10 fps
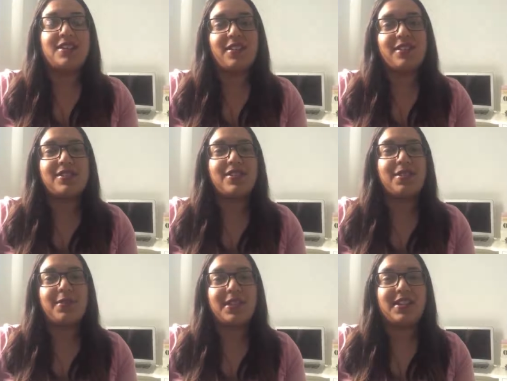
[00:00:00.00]
So those are
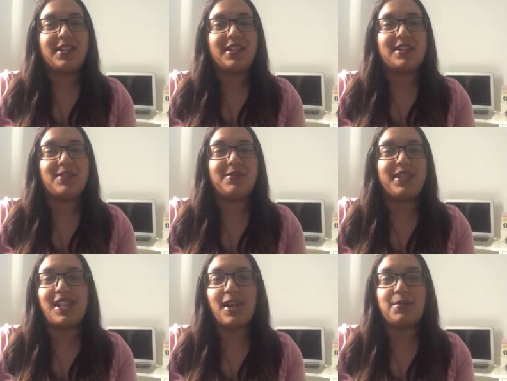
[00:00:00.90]
the three things that
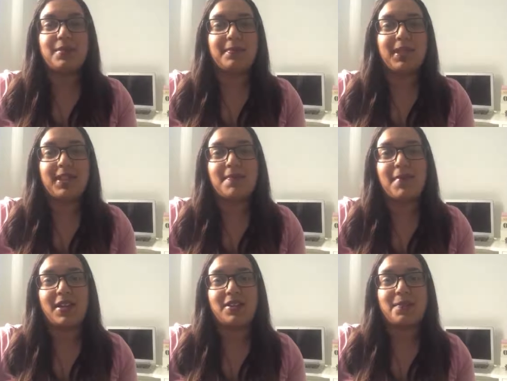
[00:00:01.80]
really helped me
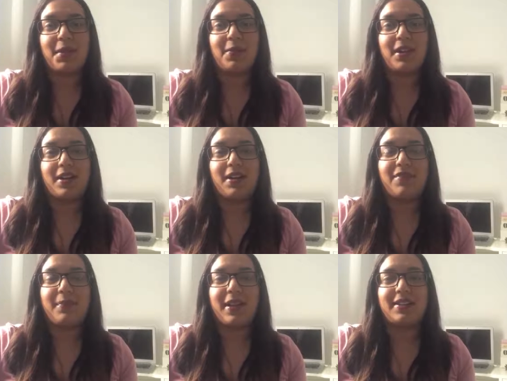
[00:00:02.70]
manage my work
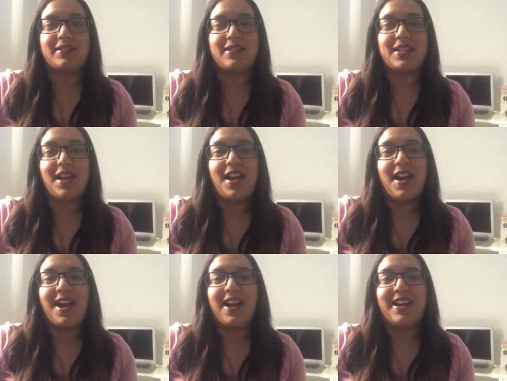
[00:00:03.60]
life balance,
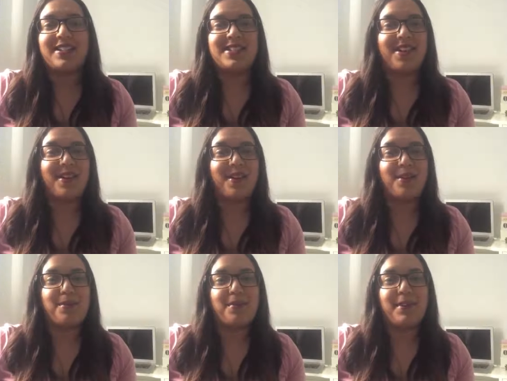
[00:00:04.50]
and I
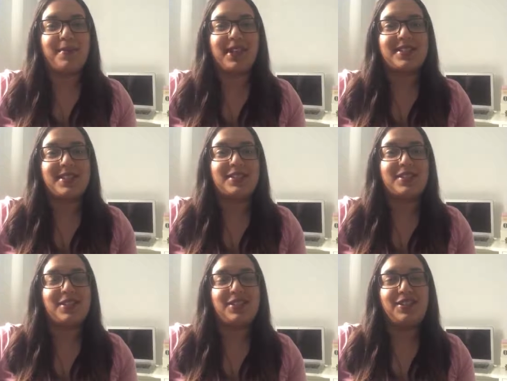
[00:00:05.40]
hope they make
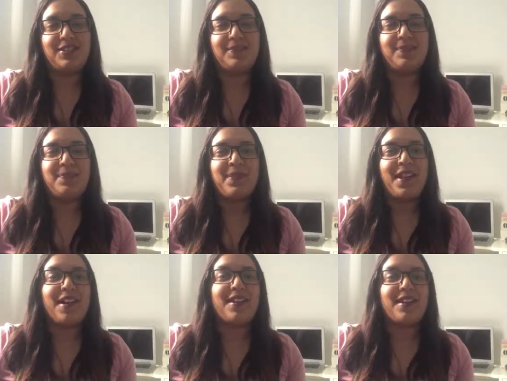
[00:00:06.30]
sense to you.
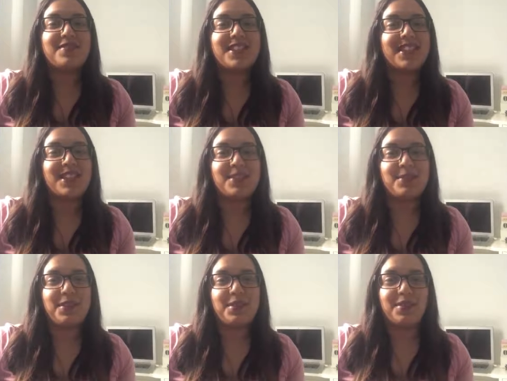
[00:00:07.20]
I'd love to
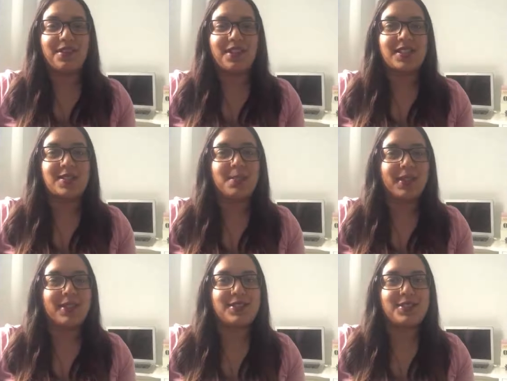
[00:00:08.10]
connect with you online, so
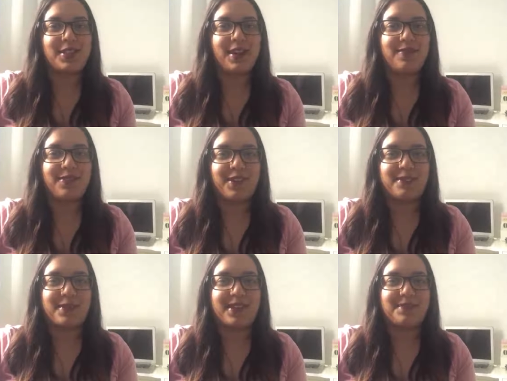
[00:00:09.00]
please do come
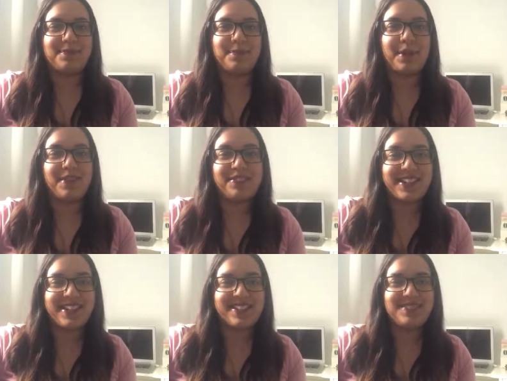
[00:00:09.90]
find me. Bye
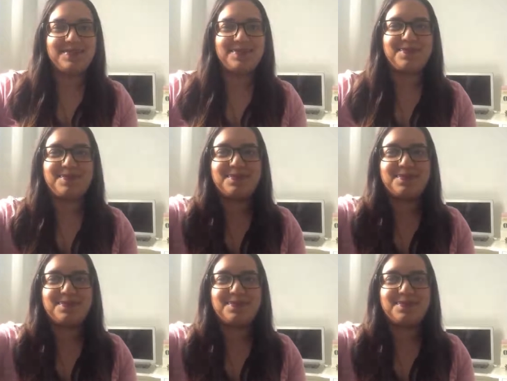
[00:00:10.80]
for now.